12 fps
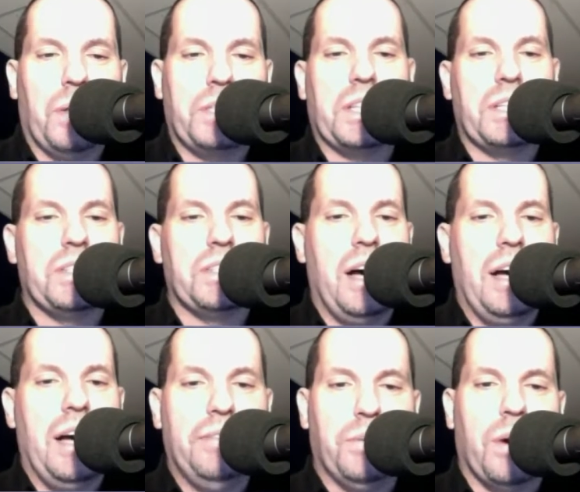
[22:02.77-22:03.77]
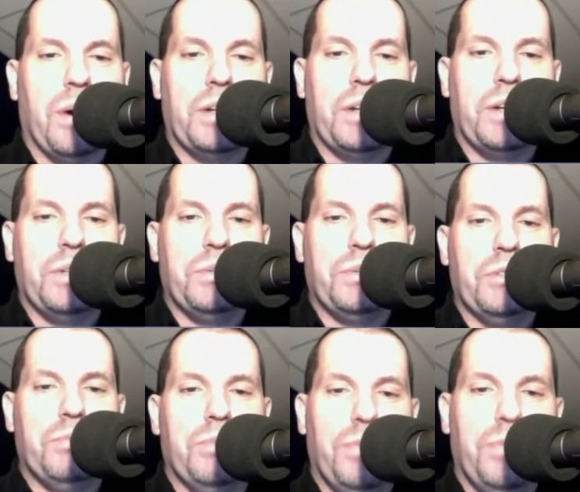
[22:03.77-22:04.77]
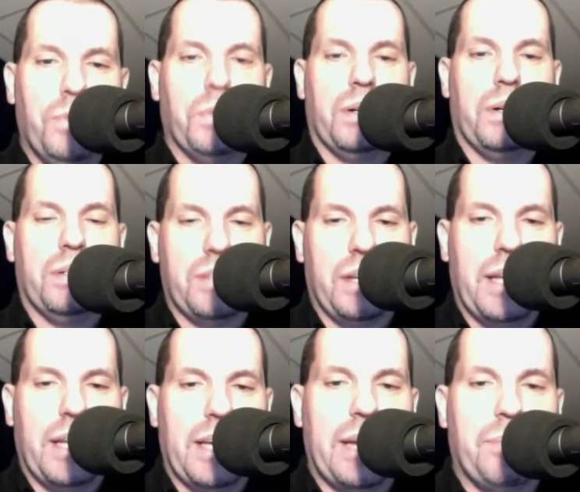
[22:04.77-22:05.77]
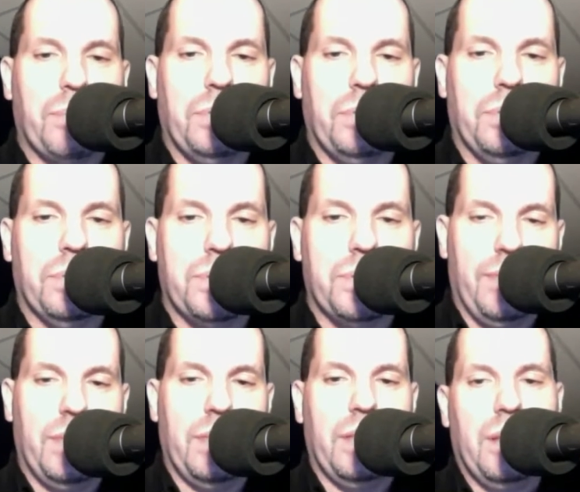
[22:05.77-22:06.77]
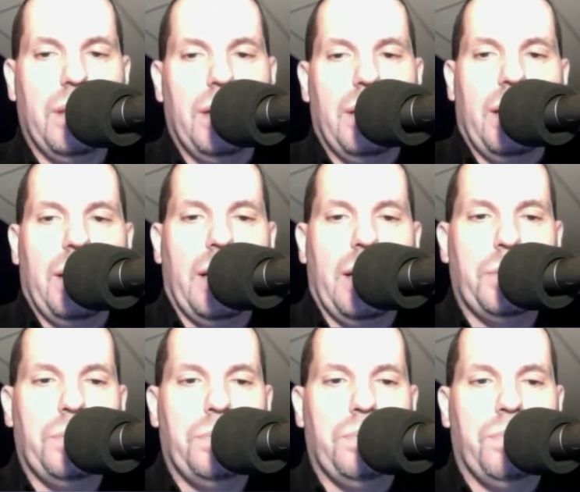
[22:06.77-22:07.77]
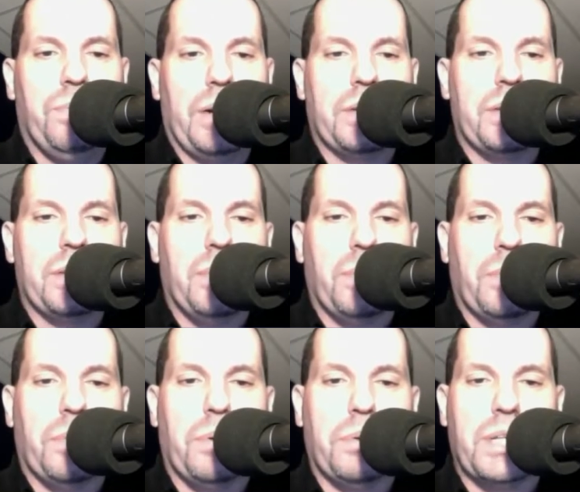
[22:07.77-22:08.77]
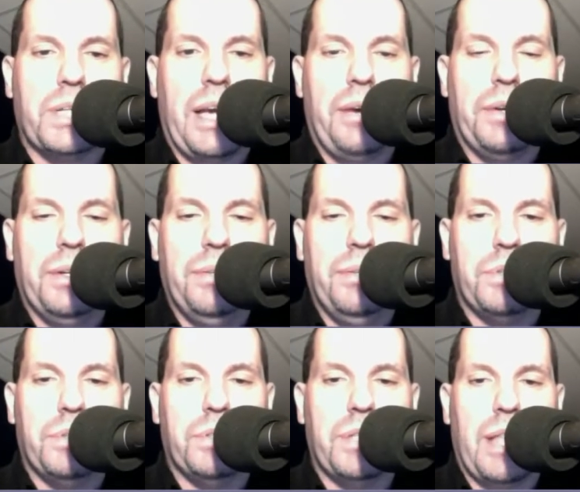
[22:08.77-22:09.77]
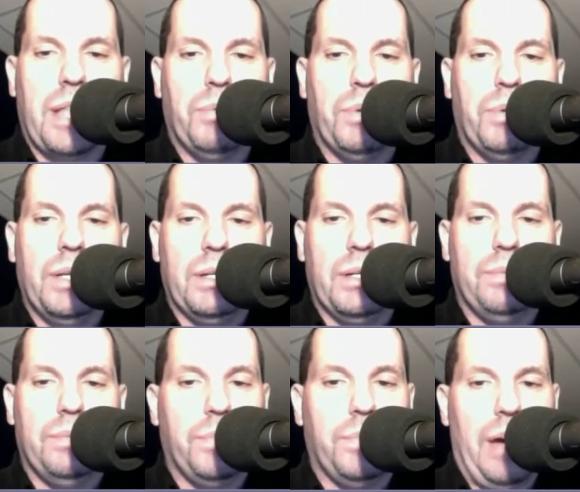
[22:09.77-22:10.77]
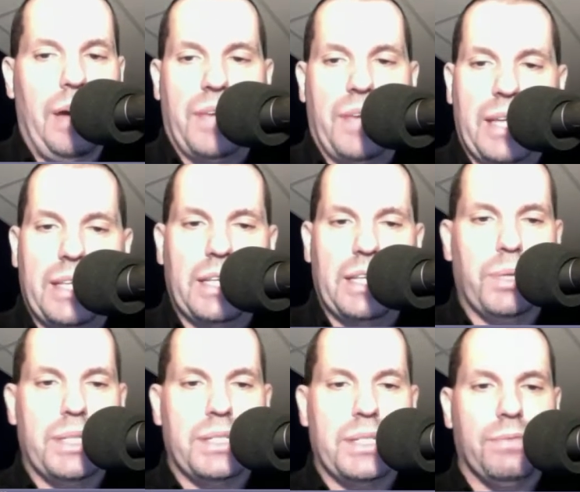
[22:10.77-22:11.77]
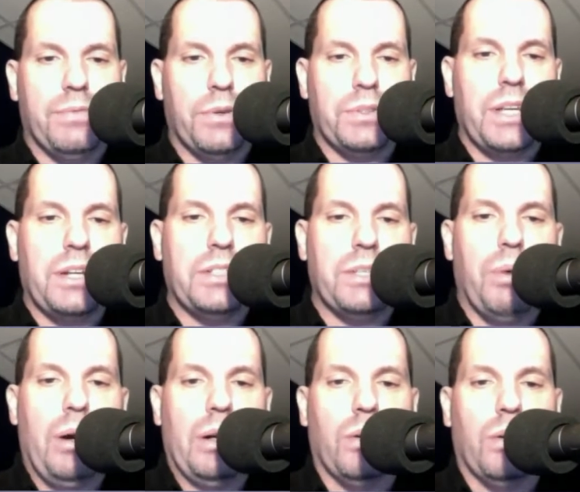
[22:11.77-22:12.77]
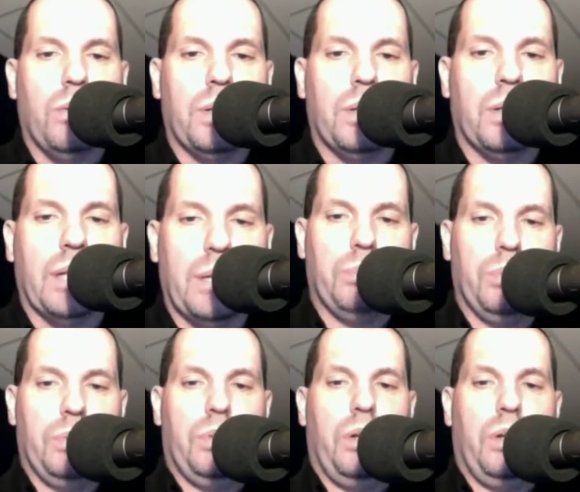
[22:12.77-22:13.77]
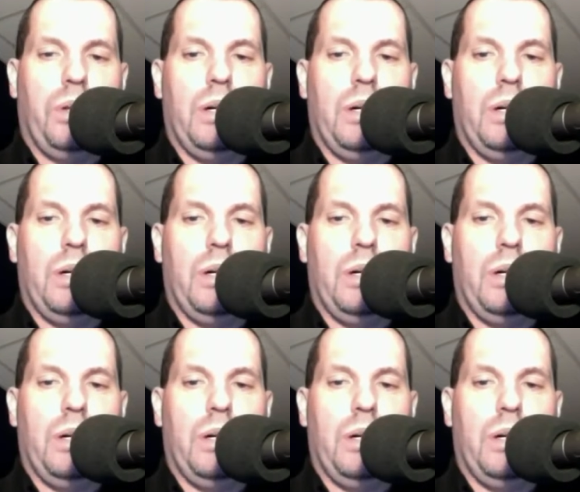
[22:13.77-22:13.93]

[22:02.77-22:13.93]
this live or on YouTube before Sunday, April 7th, and you find yourself in Northern Ocean County, New Jersey that morning, the 5K takes place at First Energy Park, home of the Lakewood Blue Claws,